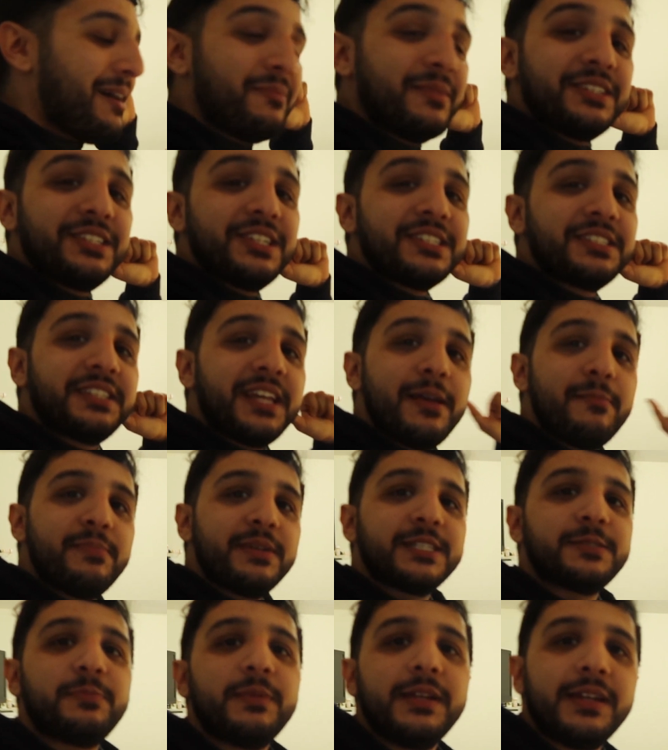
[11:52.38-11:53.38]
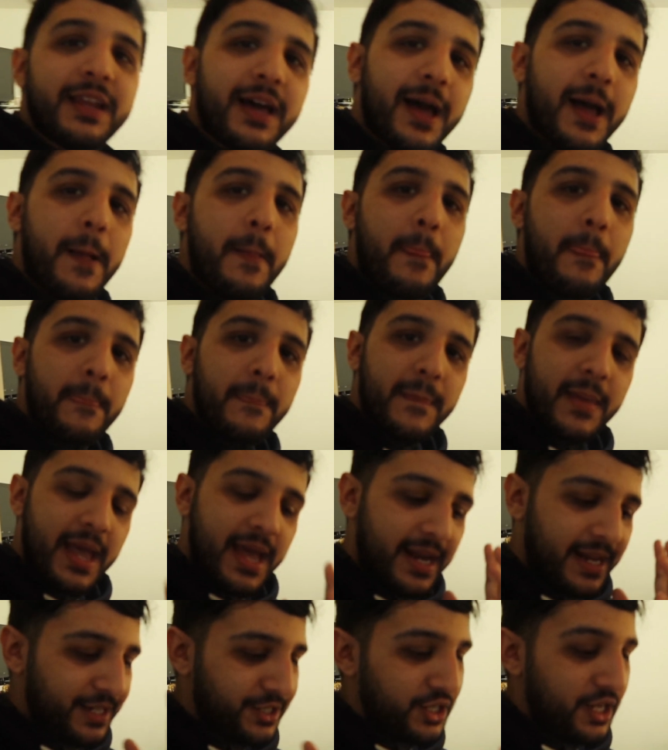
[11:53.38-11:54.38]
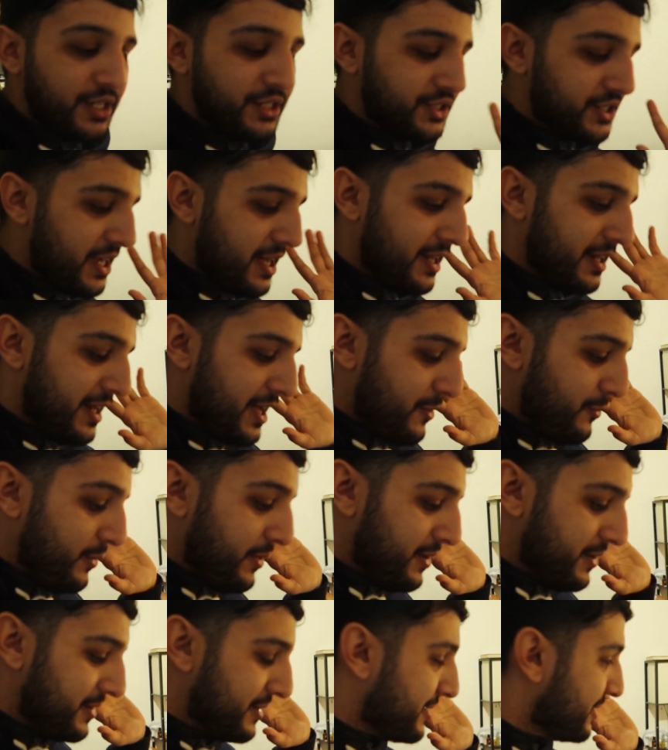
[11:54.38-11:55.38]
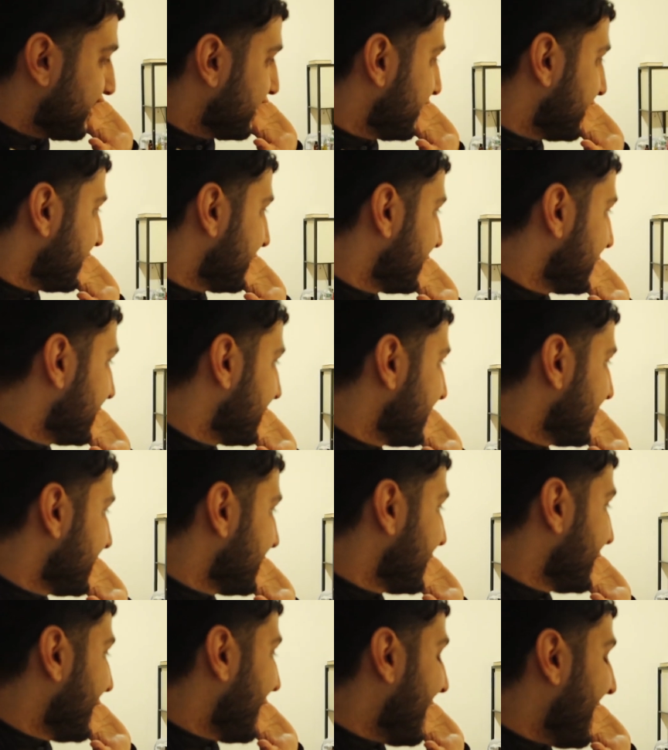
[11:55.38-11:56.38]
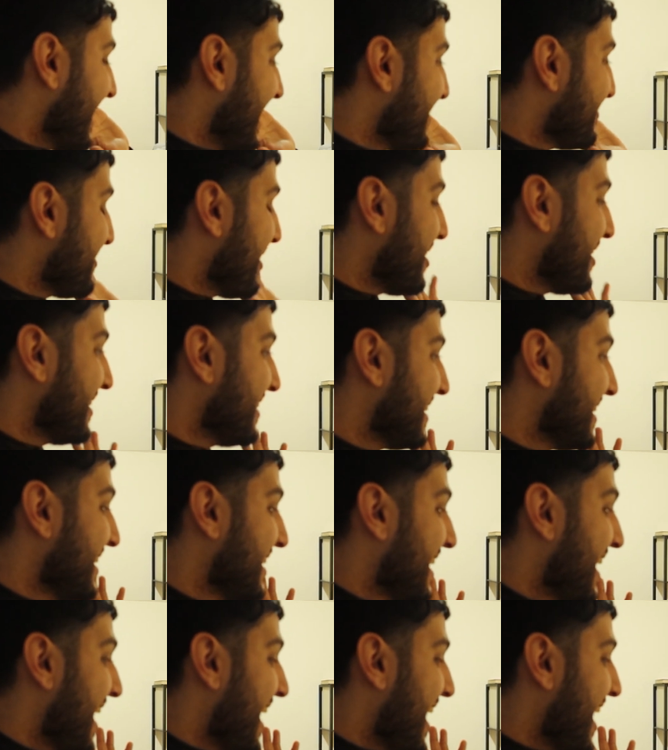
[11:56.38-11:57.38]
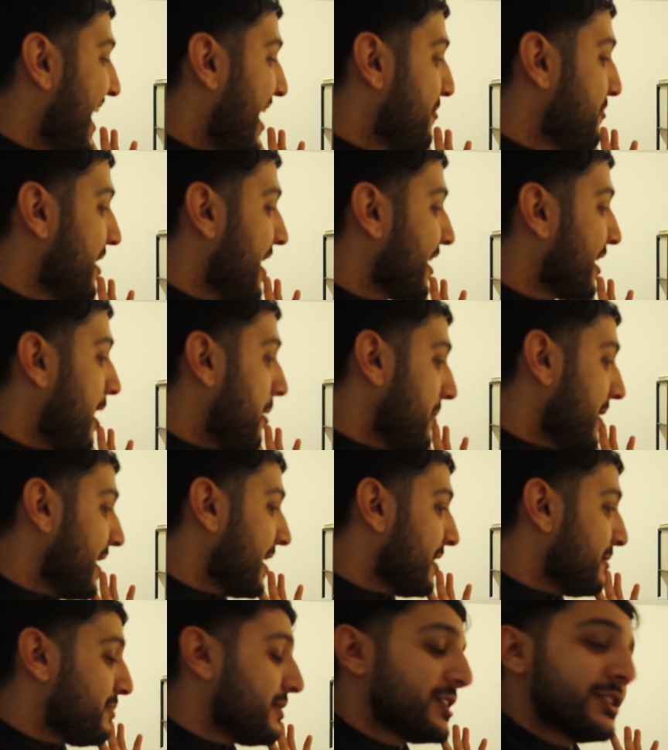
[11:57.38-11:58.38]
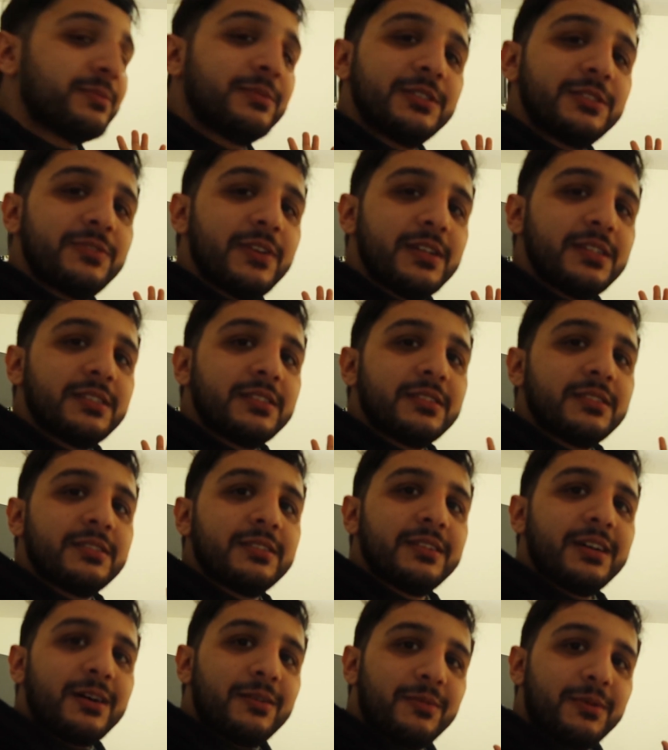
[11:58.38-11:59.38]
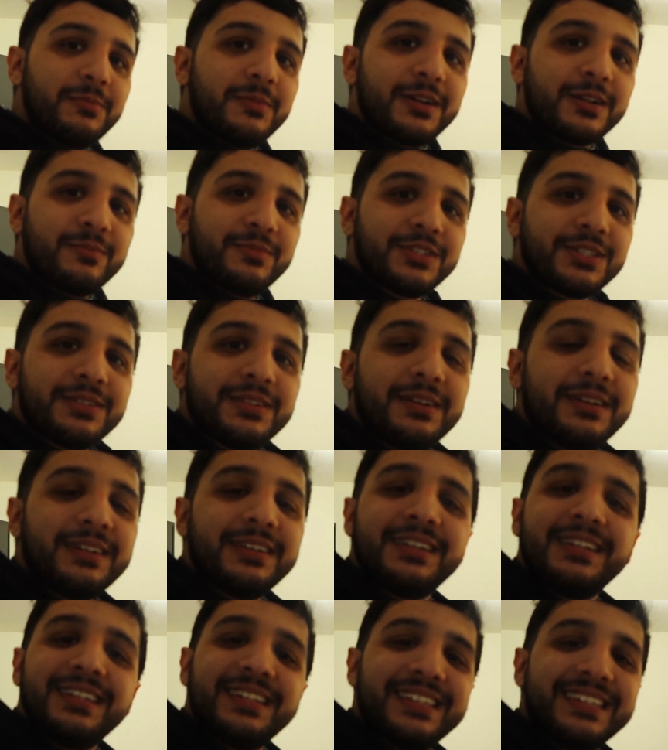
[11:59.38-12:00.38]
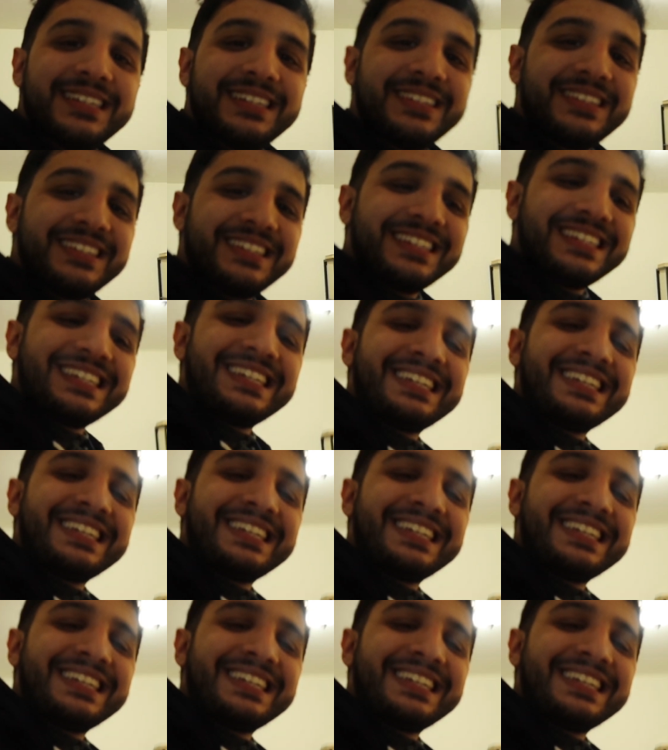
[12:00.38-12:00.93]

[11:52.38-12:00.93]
I'm gonna just say Bismillah and, and uh, inshallah. Bismillah, the haram stuff. You don't say Bismillah. I'm not. Stuff. I'm not gonna punch him in his face. I'm, I'm not gonna punch him. All right, all right, yeah.